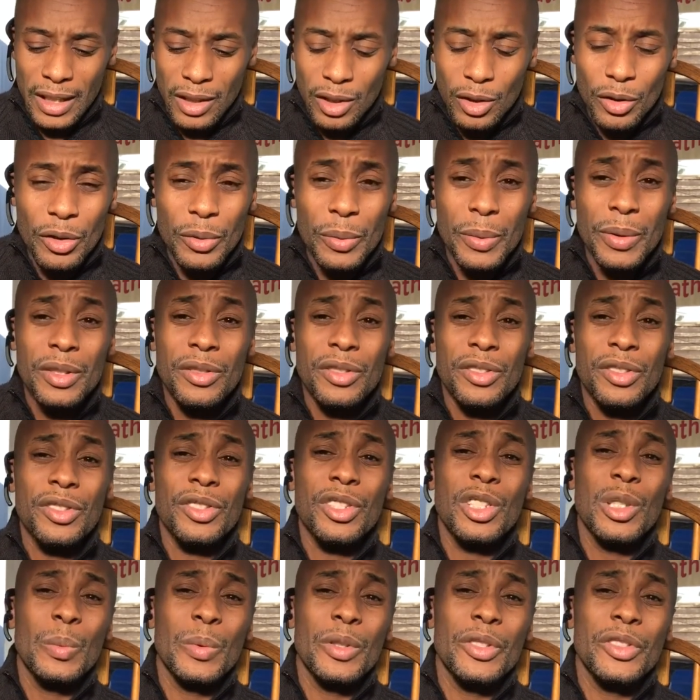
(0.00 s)
You
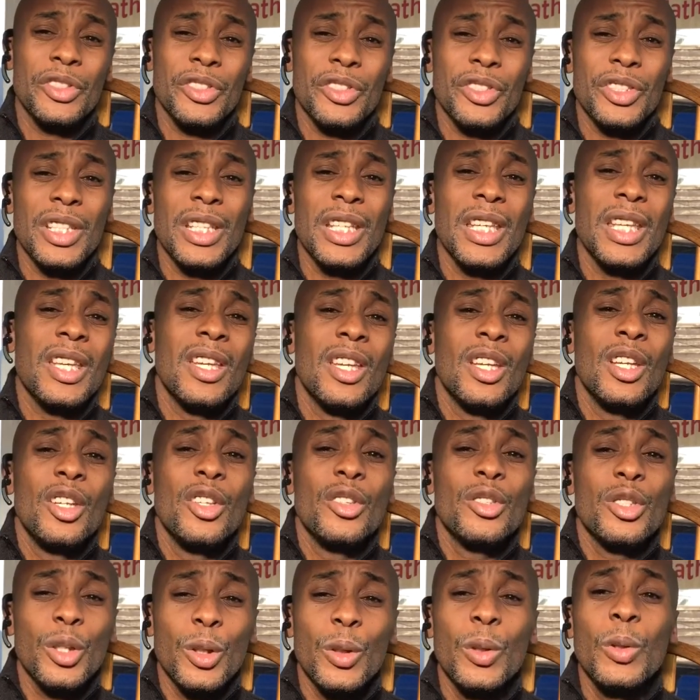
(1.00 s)
will see
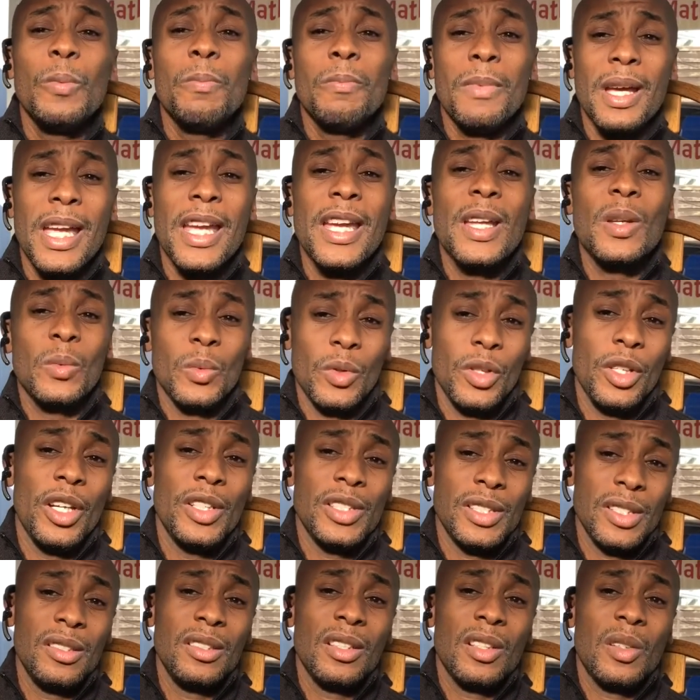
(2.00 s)
two main
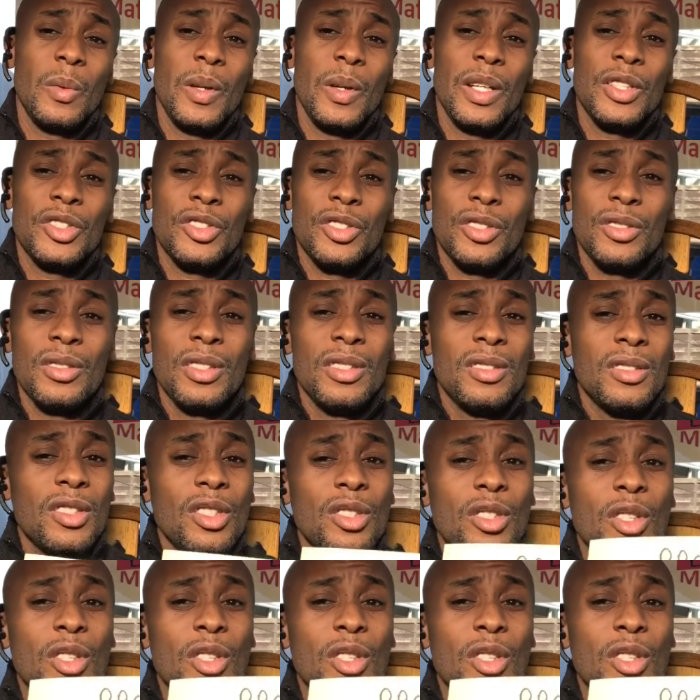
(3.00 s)
words in the question to